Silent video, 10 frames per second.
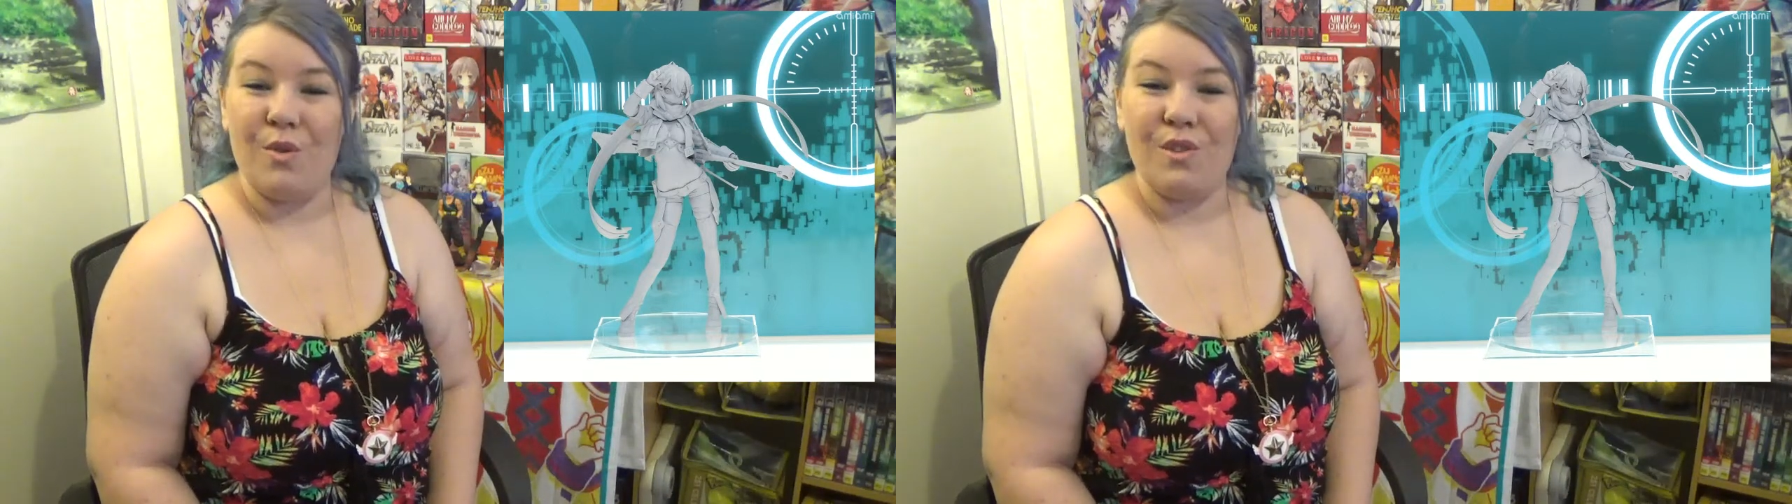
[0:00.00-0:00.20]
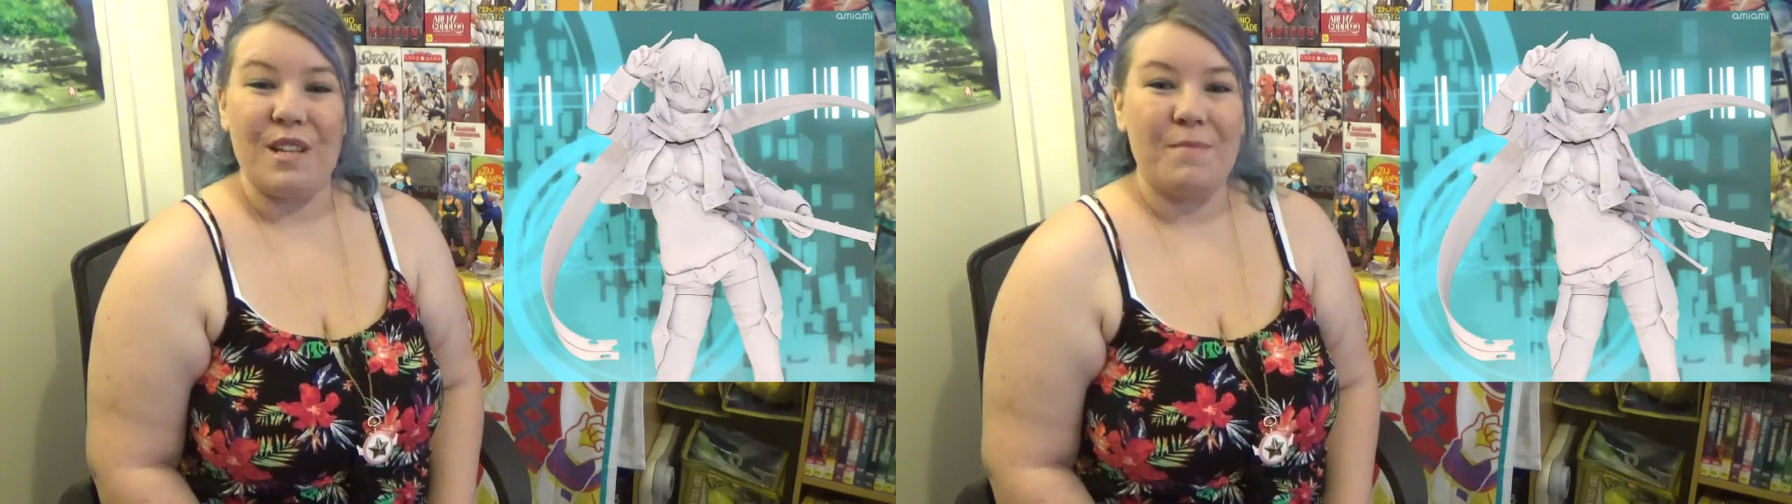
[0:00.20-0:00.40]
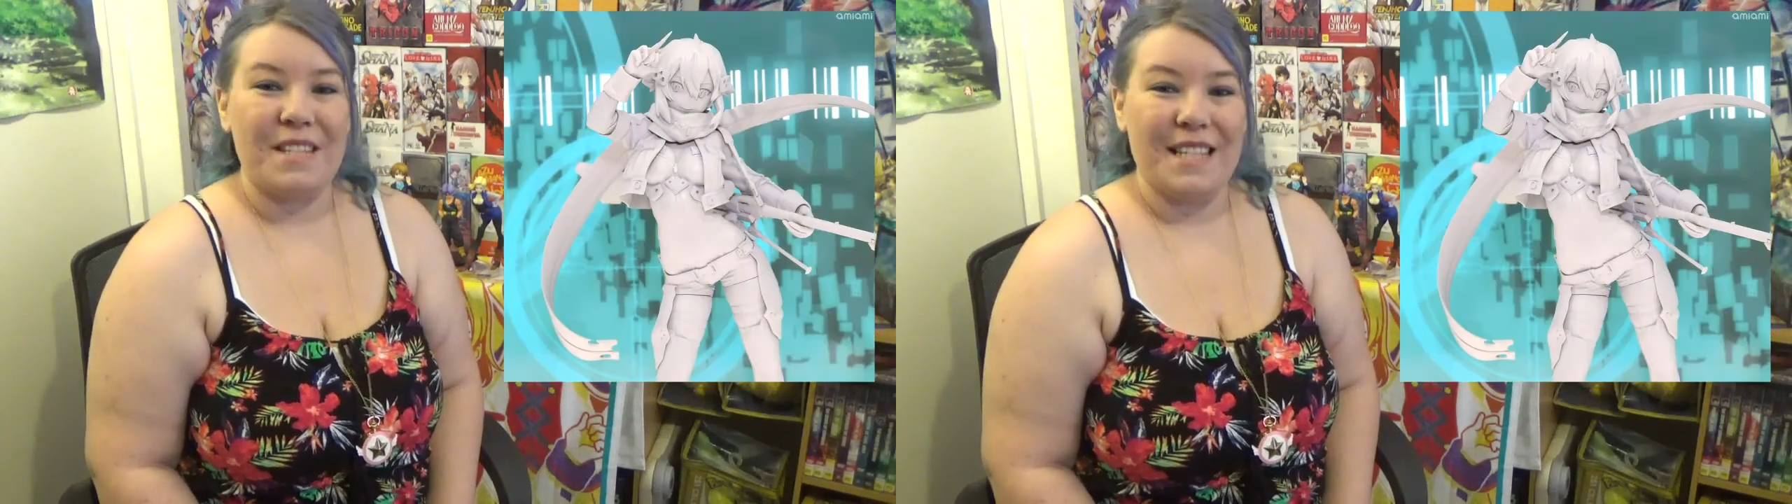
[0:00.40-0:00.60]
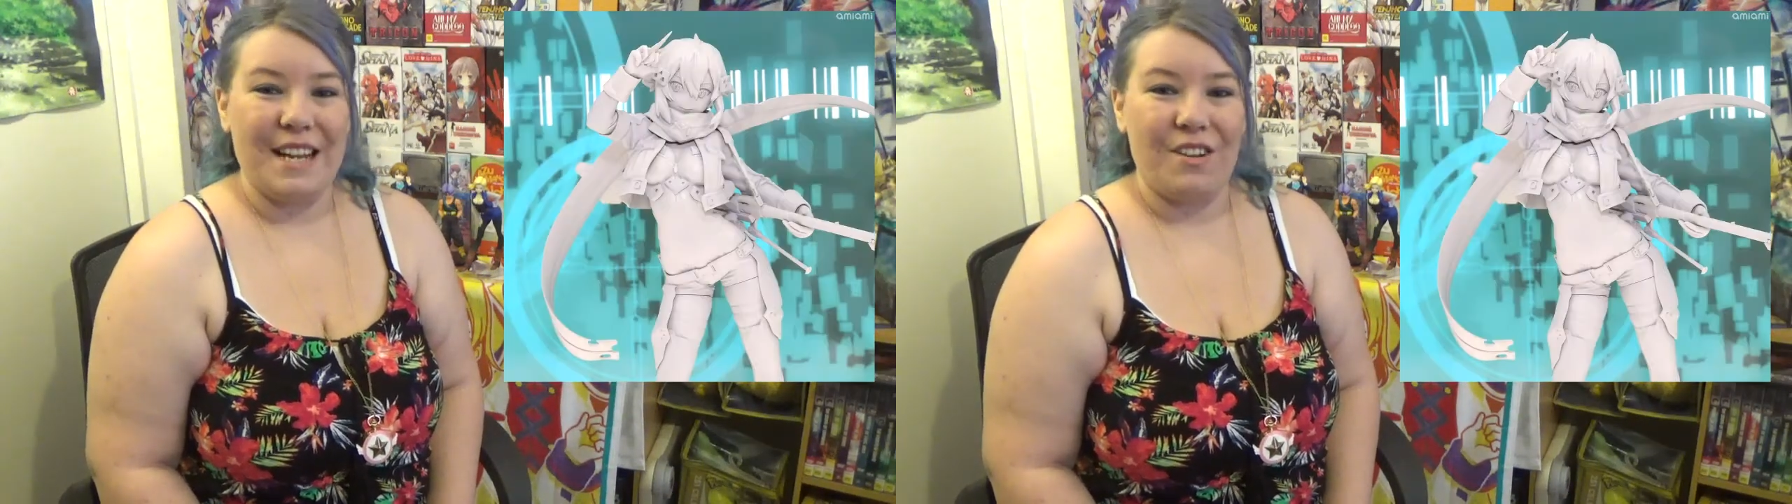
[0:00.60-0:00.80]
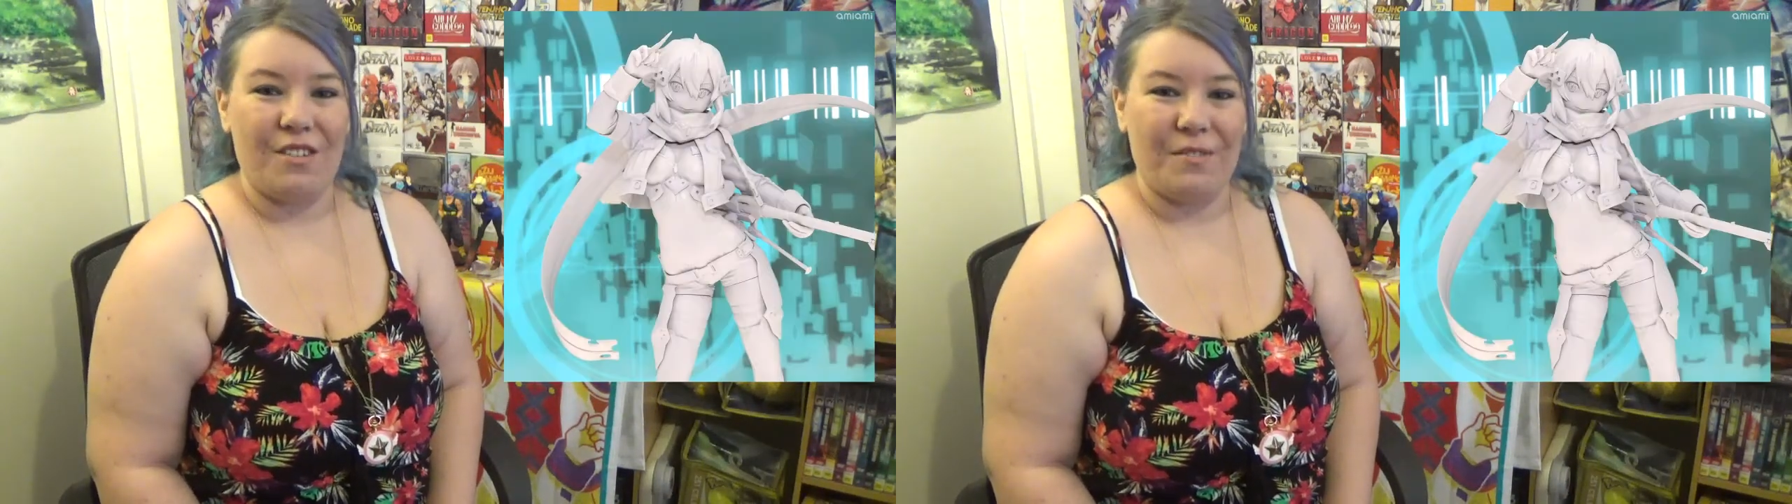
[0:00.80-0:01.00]
awesome
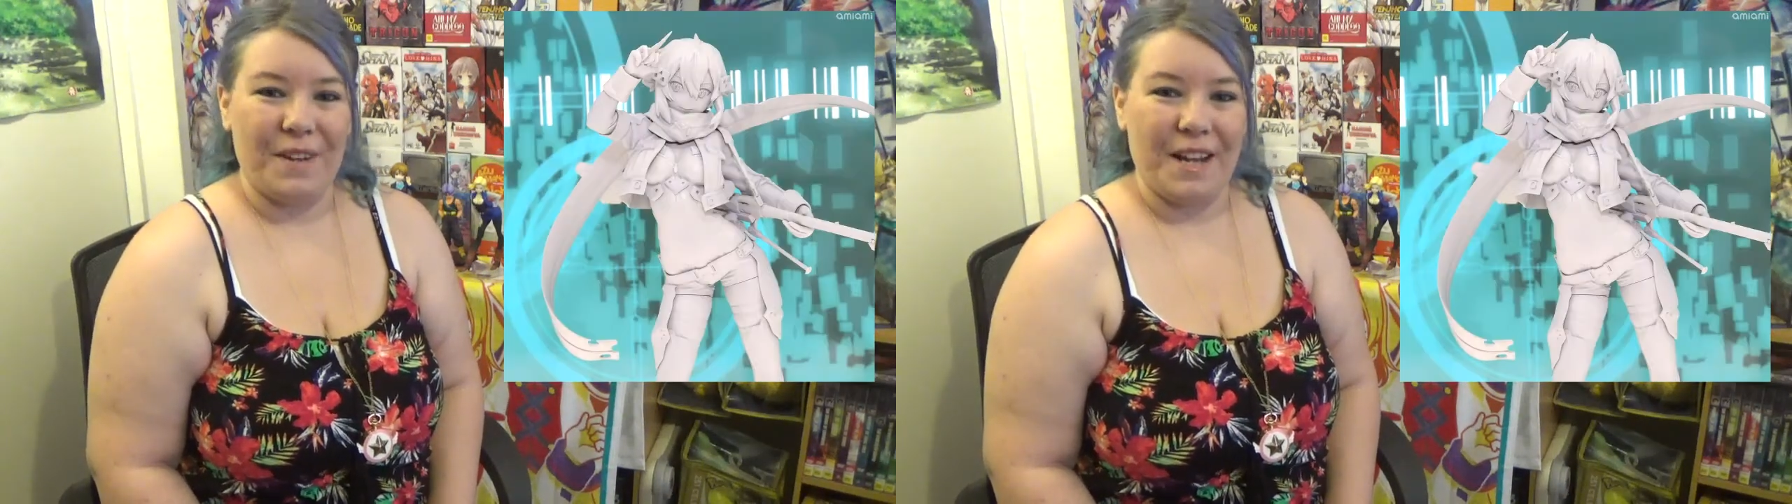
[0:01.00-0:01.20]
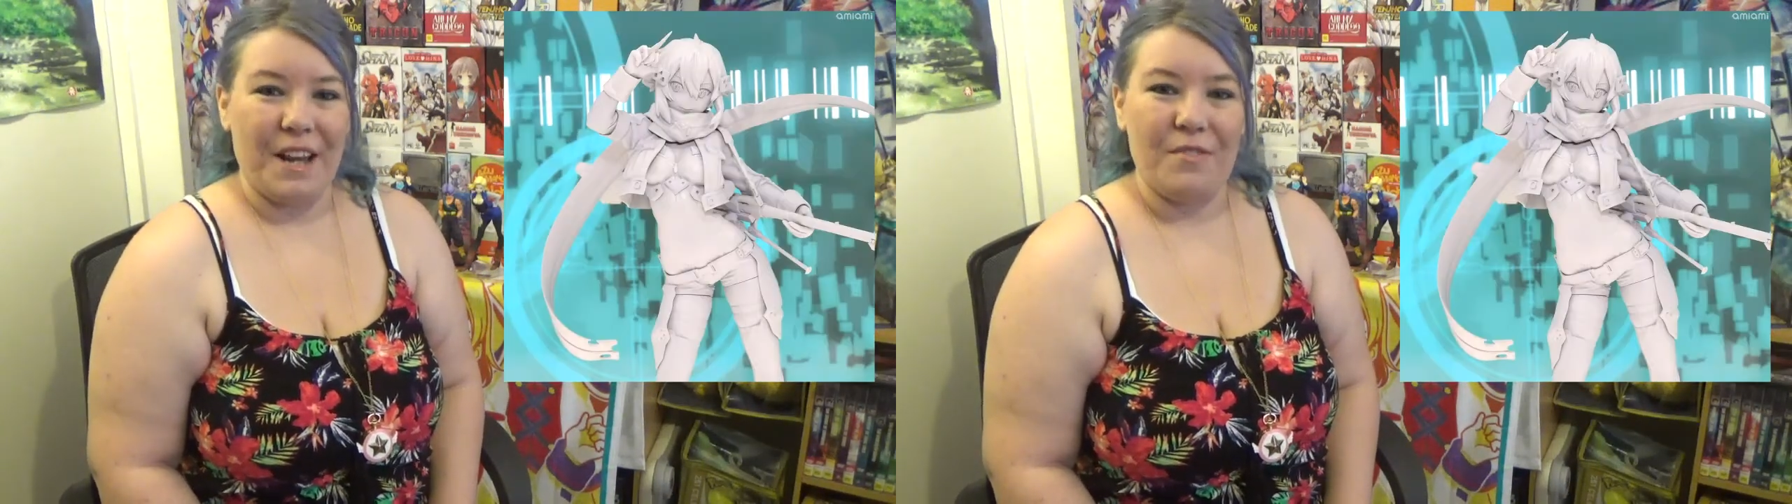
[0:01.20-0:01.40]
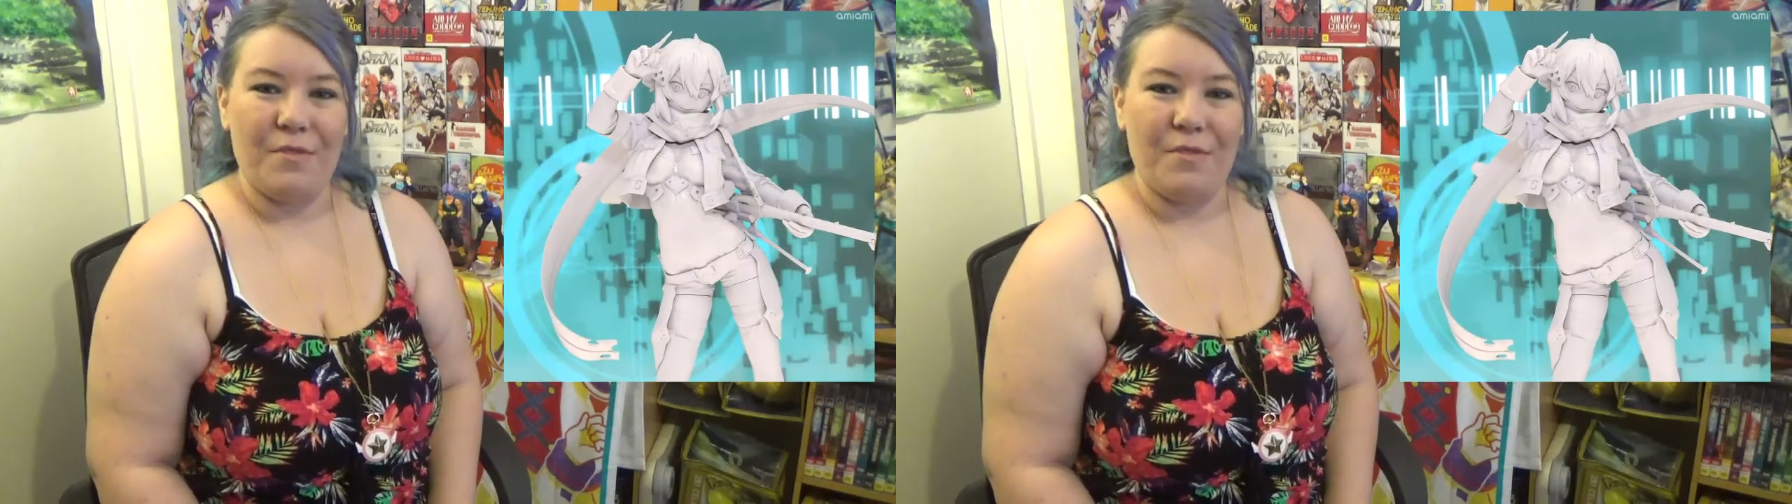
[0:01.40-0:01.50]
Xenon figure